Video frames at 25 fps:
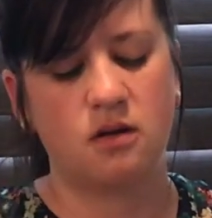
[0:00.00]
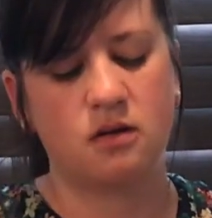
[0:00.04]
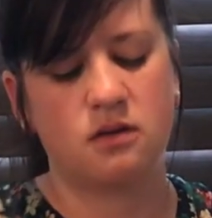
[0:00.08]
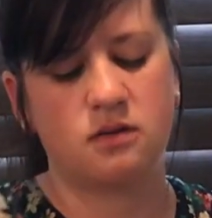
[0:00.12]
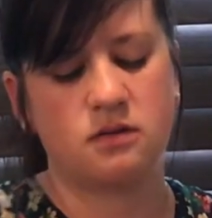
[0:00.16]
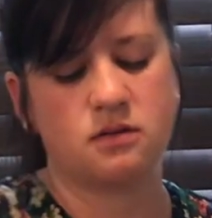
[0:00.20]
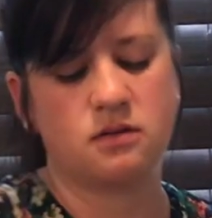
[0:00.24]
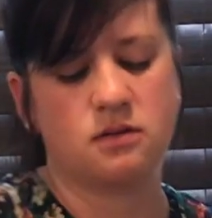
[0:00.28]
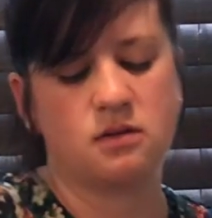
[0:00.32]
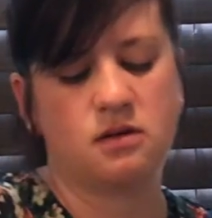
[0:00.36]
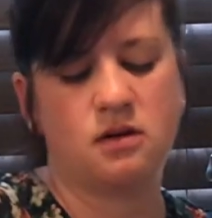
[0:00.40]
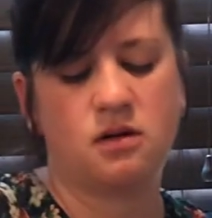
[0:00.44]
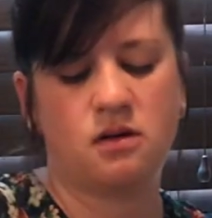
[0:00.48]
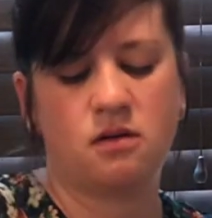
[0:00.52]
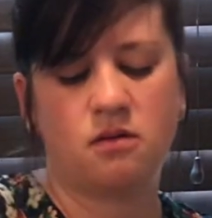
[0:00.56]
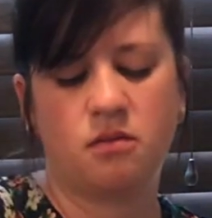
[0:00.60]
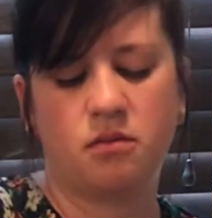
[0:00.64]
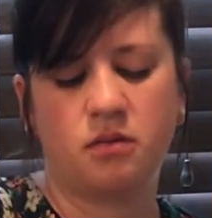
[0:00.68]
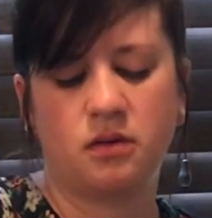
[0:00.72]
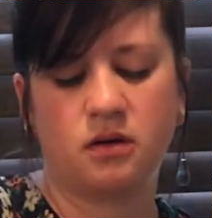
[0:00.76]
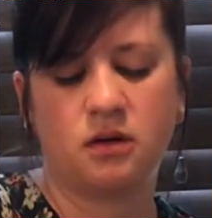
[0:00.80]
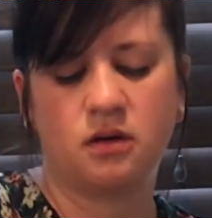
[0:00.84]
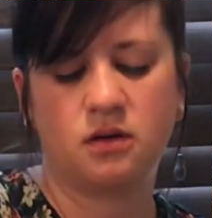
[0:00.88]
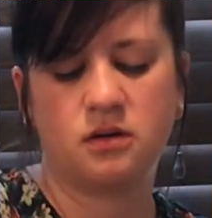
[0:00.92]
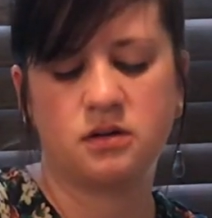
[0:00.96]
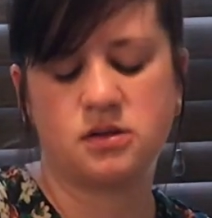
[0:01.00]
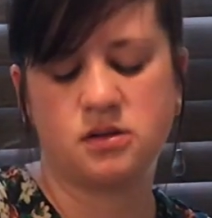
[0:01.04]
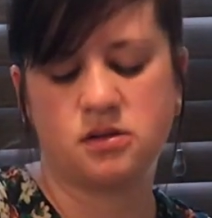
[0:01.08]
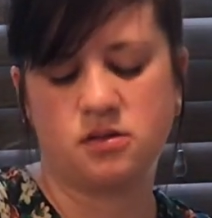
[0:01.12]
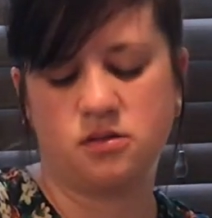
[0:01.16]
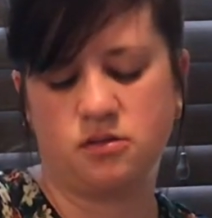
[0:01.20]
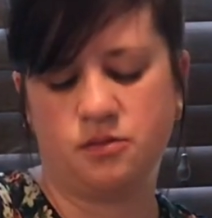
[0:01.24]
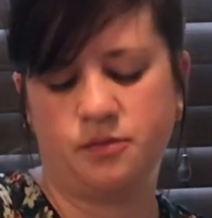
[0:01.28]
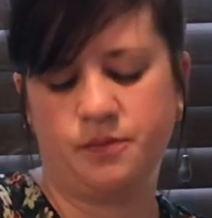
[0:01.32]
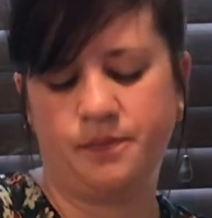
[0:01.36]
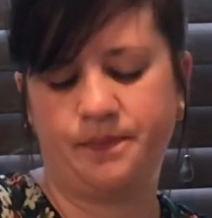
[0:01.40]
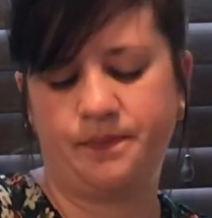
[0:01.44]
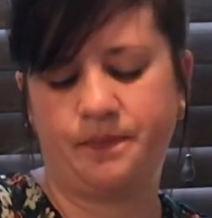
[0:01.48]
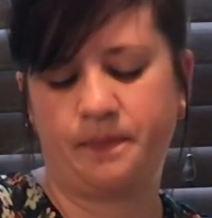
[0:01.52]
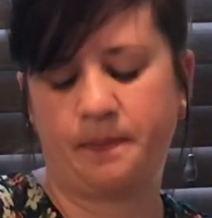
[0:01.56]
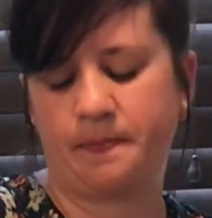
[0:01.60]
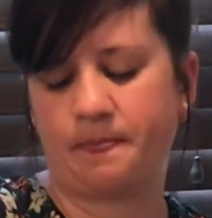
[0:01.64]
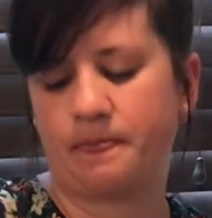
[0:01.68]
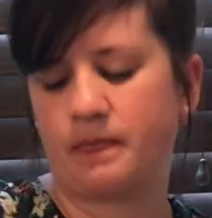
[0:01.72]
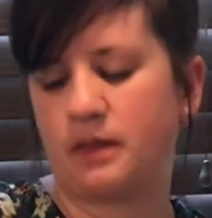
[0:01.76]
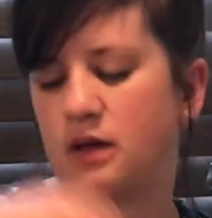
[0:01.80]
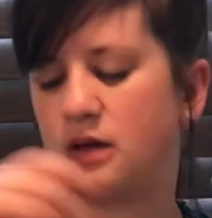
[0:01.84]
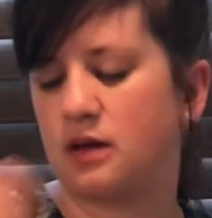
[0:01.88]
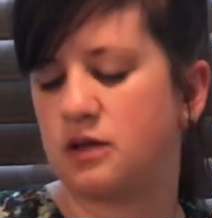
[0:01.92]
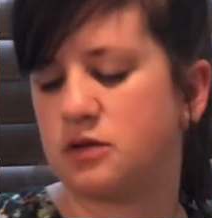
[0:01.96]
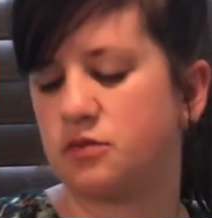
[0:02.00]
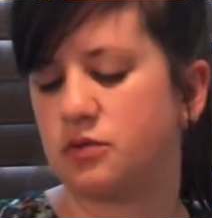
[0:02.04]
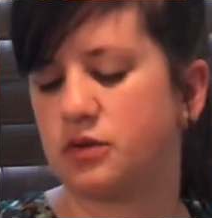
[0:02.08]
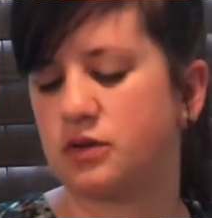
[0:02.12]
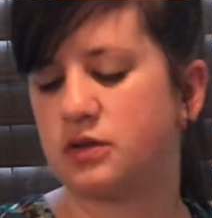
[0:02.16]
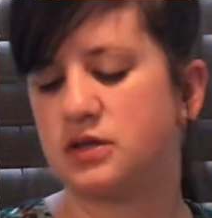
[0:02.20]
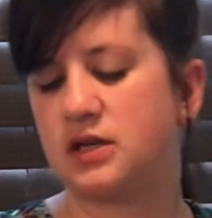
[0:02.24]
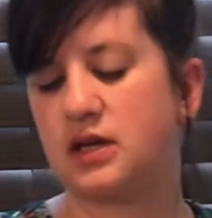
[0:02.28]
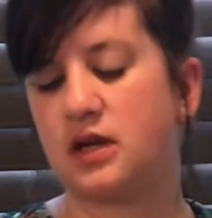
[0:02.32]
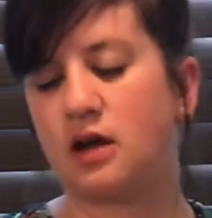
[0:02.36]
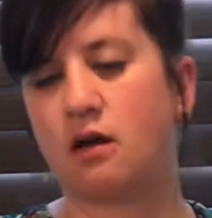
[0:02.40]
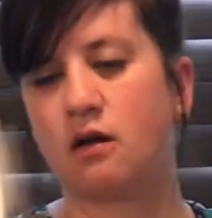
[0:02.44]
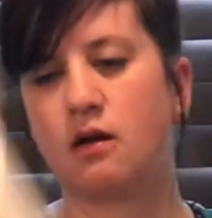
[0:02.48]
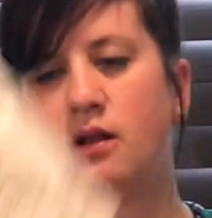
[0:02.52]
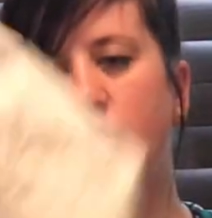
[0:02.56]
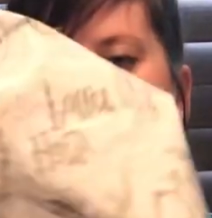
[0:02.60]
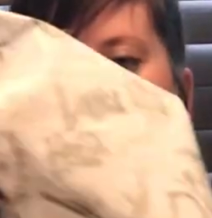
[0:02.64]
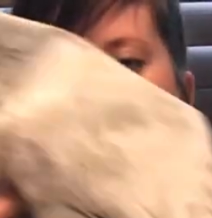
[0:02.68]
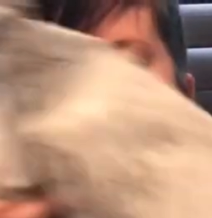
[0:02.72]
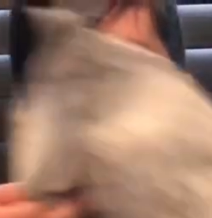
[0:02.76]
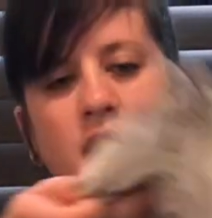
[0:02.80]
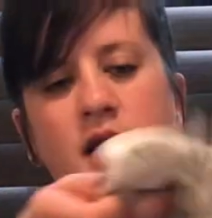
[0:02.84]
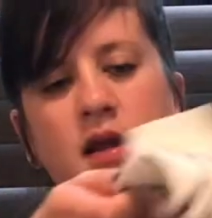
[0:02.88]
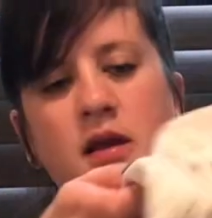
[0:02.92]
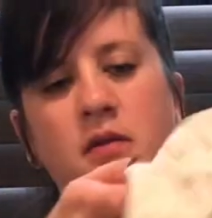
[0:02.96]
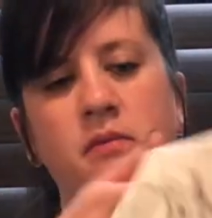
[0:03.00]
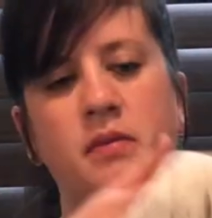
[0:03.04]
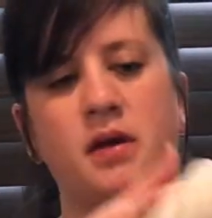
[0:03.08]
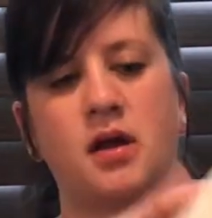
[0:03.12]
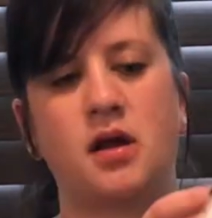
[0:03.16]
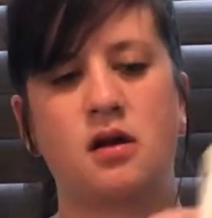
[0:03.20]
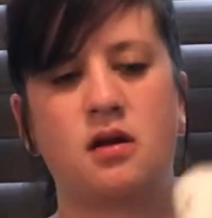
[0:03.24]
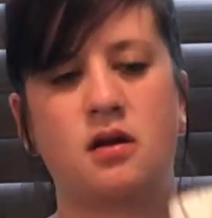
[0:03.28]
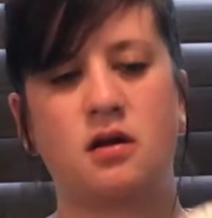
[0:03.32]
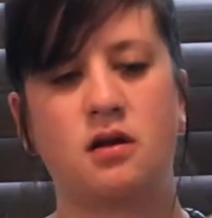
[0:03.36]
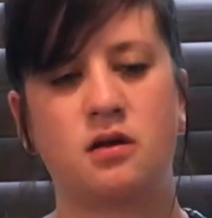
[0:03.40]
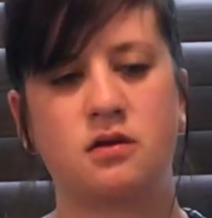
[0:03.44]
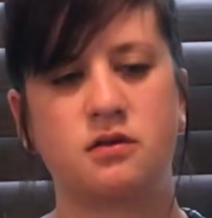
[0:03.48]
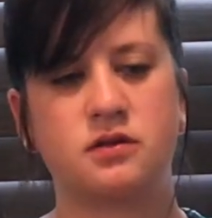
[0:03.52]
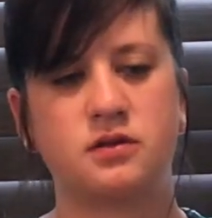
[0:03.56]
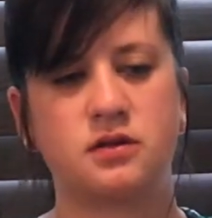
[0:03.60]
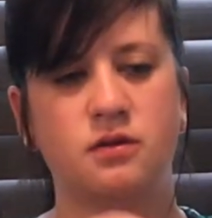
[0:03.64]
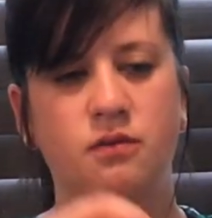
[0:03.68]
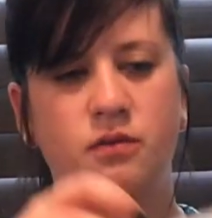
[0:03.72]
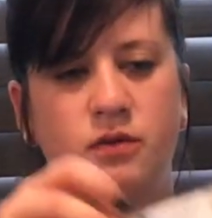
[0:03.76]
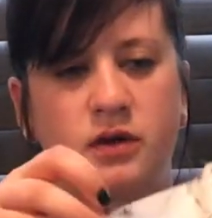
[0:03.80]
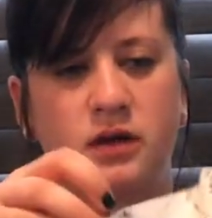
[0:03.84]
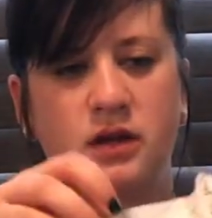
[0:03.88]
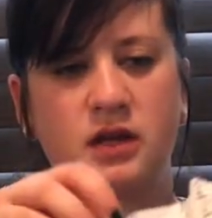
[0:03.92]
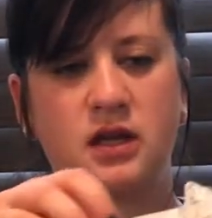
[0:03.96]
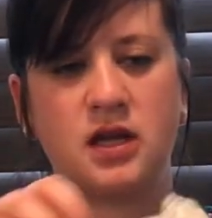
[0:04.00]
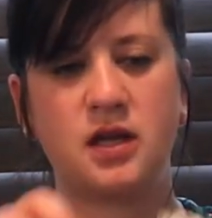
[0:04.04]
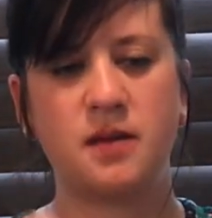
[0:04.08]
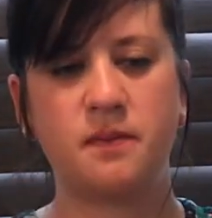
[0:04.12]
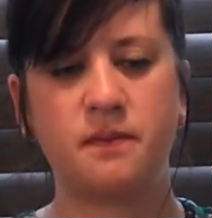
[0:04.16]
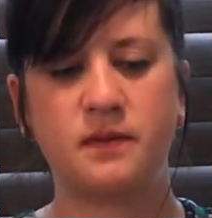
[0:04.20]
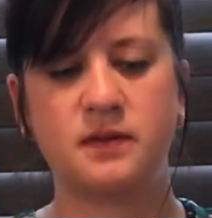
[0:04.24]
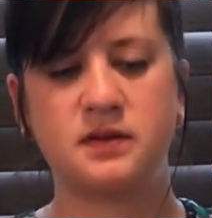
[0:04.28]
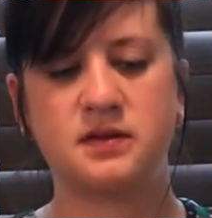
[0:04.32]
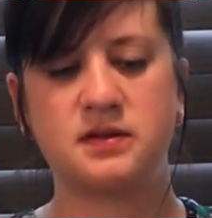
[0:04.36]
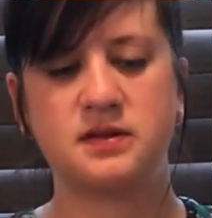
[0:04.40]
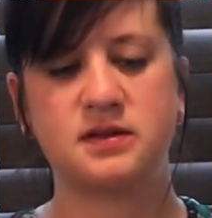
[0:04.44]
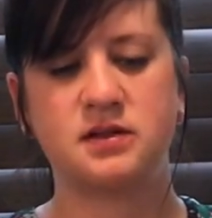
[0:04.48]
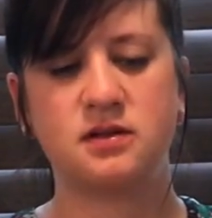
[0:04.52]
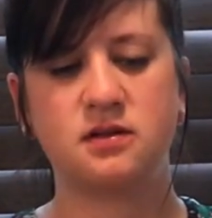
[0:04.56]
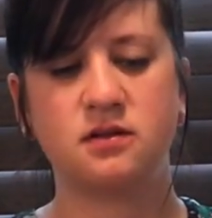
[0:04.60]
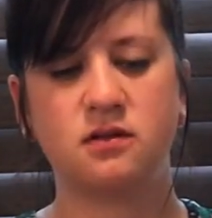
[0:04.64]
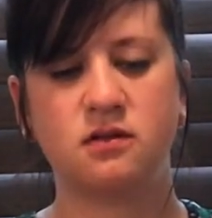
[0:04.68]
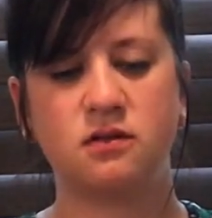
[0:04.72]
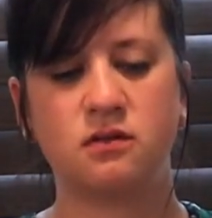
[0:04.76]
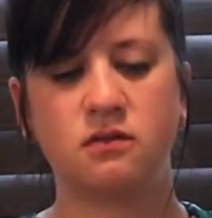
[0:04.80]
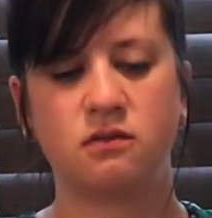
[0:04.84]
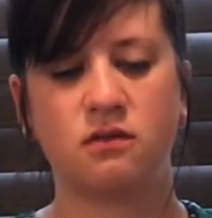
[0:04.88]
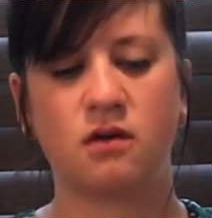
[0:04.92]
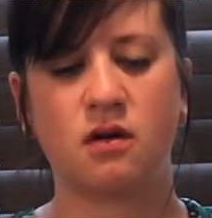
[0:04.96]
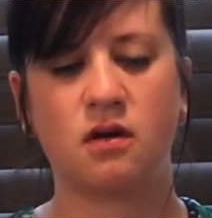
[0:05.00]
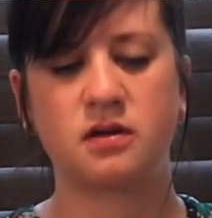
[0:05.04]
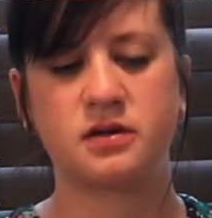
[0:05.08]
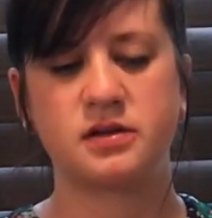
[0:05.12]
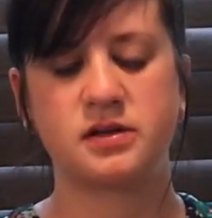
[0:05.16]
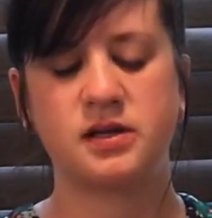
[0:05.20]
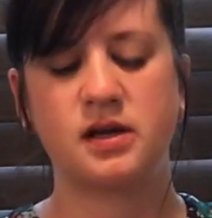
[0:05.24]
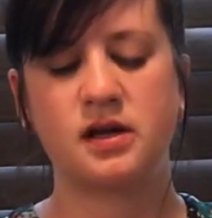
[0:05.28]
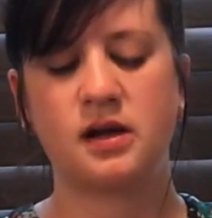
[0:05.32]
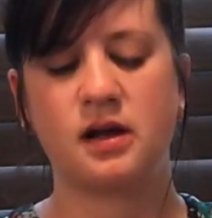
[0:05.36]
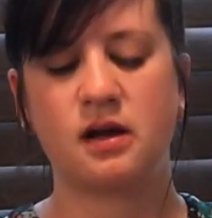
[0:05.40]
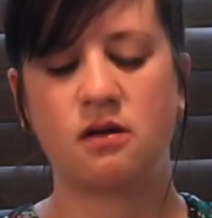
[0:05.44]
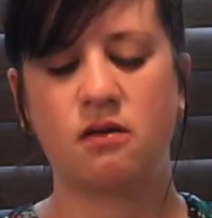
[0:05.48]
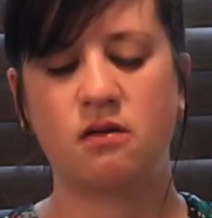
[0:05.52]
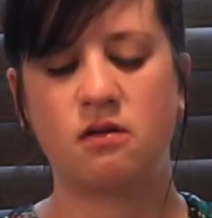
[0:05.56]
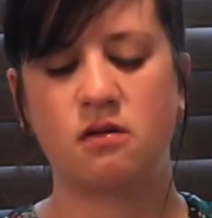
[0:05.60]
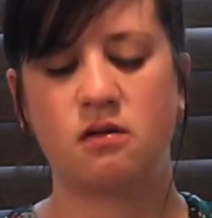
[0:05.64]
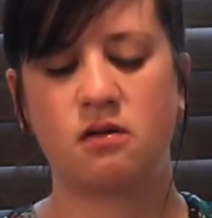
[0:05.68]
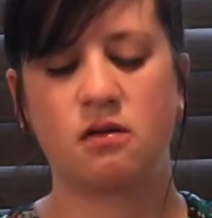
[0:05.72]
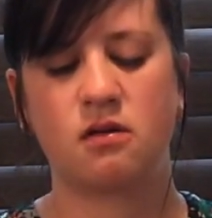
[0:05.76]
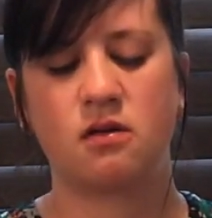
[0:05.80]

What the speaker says: So now what we're going to do is we're going to take our lining bag, and so we're going to keep it still wrong side out.